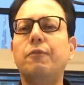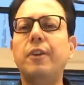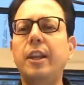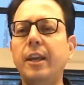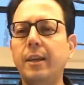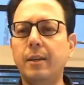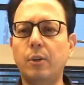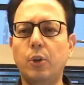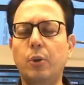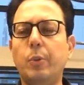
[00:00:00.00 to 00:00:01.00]
feeling
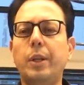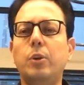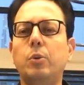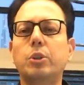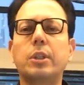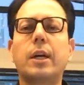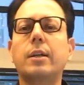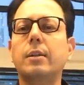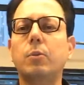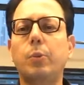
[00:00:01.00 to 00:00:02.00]
good when you
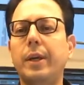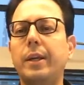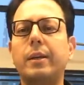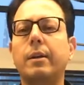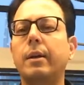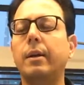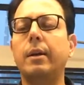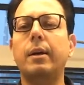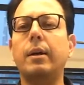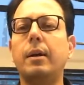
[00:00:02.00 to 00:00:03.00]
start wearing,
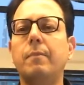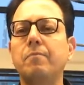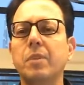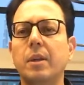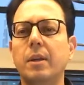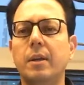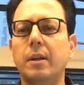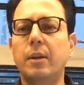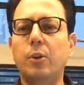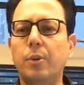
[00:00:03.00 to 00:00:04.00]
uh,
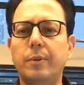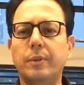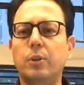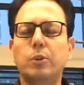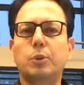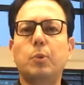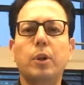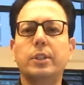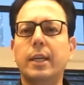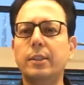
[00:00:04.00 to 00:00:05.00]
you know,
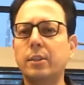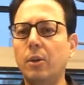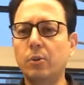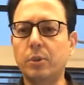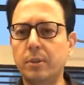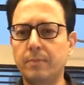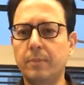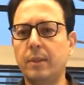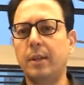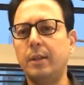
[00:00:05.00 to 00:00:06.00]
smaller size clothes.
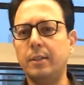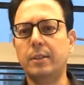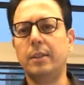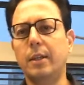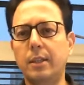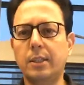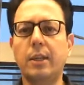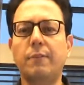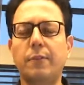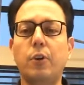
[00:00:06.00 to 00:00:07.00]
It is in
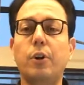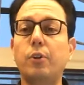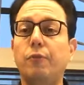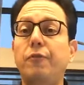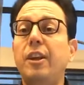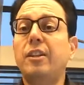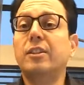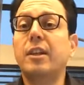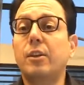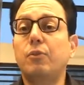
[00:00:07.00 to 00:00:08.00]
itself, or you feel,
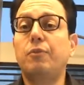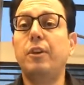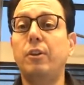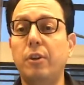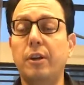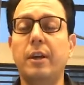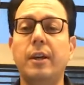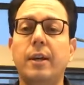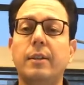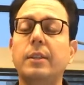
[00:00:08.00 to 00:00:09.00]
start to feel good.
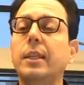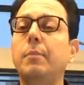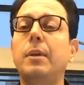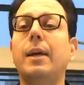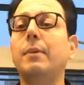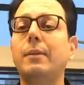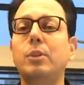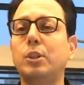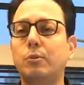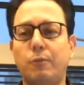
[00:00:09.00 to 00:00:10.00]
This can be, I'm
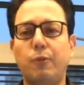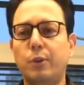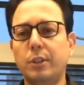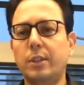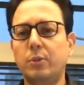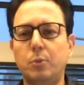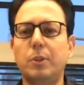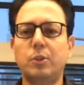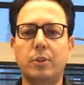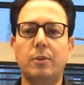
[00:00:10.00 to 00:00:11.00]
just focusing too
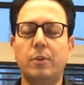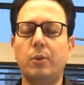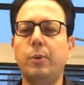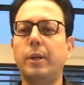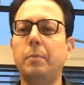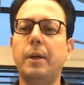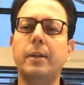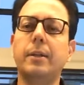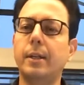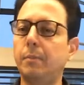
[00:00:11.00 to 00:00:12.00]
much on the, on the weight part.
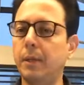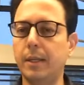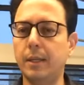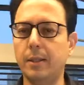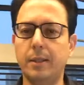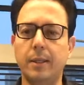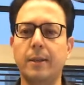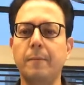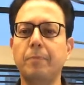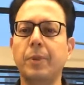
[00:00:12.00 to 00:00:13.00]
It can be any other thing
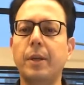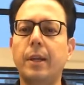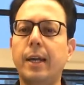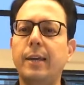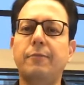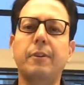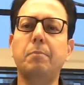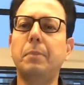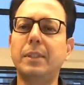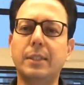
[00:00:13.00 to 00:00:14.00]
in life, a
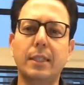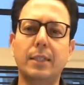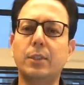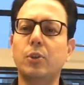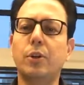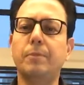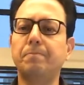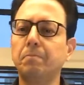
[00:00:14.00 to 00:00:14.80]
business or